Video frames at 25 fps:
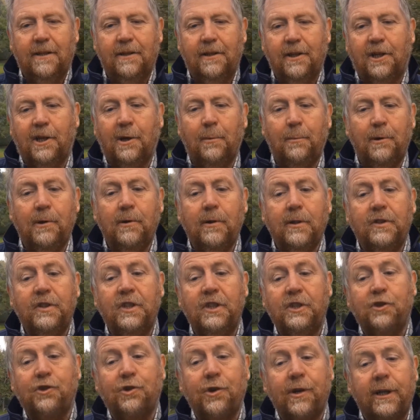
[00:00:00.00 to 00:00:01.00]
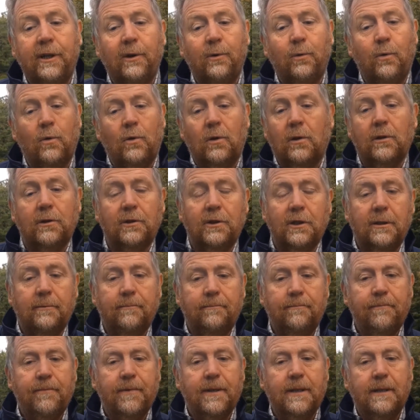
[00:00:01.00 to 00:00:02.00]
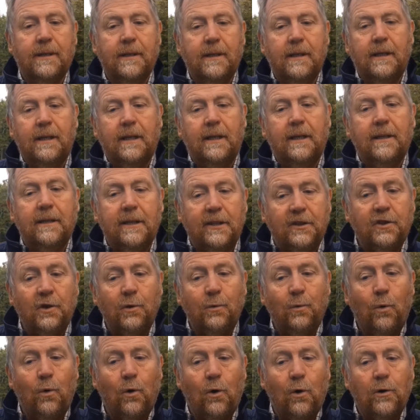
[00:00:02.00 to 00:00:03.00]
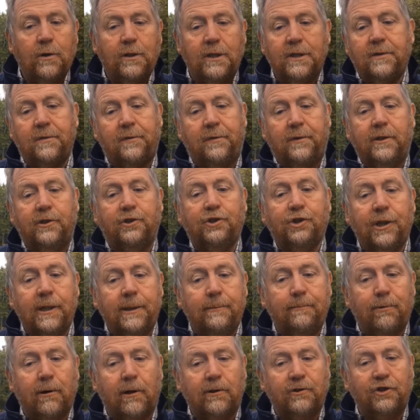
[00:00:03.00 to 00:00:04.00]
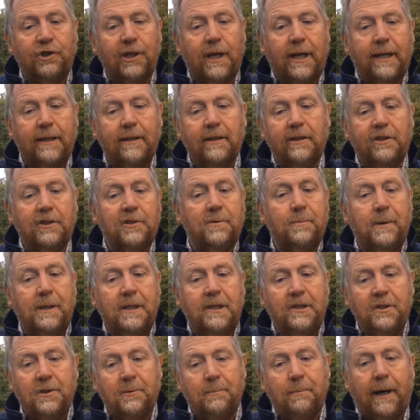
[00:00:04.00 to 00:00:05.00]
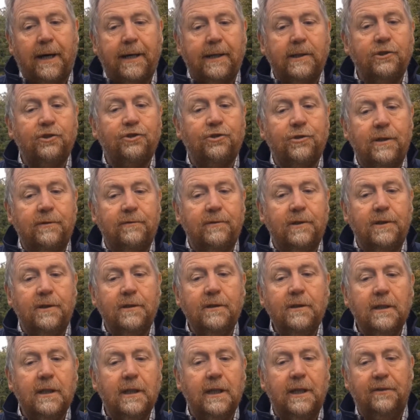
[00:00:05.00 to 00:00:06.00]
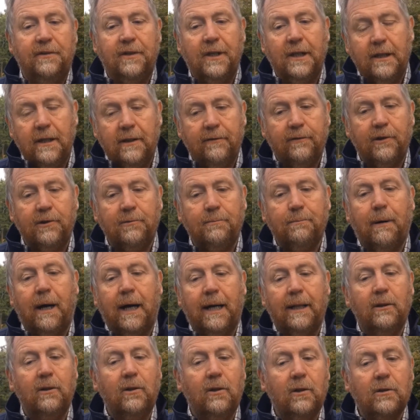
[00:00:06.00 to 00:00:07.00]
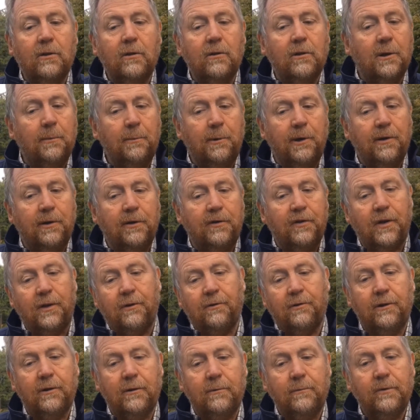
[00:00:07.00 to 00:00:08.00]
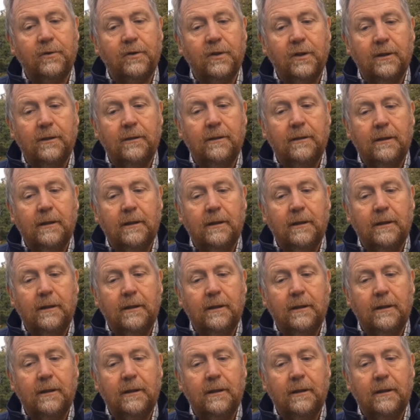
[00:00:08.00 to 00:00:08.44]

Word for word: The Community Tree Award. This award is for a tree project that has been inspired, driven and delivered by local community groups.